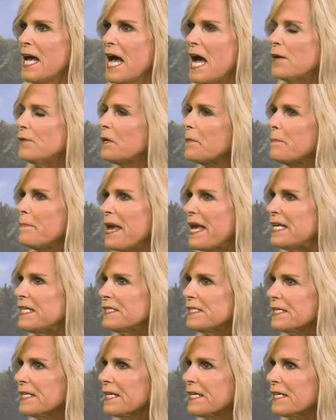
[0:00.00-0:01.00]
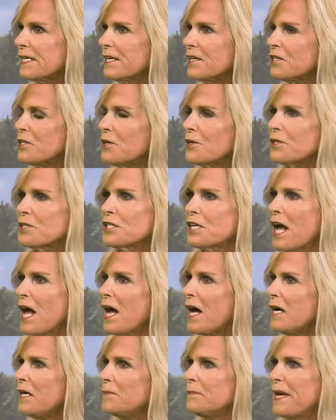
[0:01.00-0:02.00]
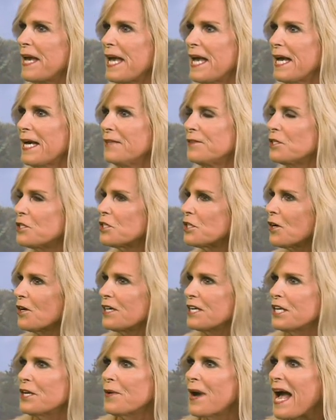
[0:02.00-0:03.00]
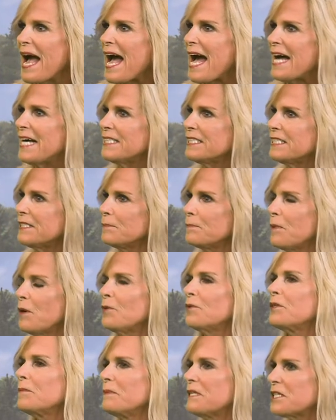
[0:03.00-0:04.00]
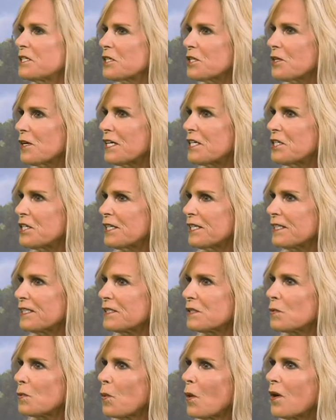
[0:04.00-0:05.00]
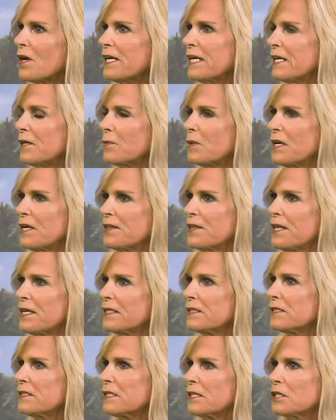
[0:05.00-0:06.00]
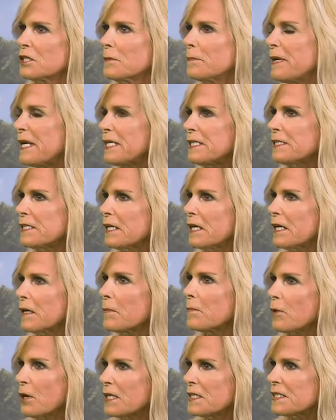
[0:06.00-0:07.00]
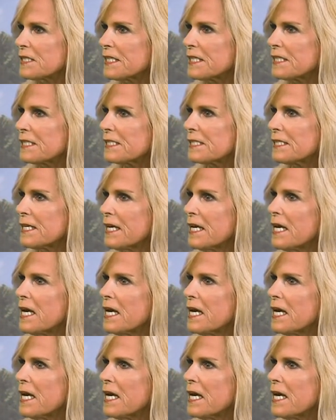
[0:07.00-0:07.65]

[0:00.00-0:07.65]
how amazing your job and the journey you had in both administrations working with such amazing presidents.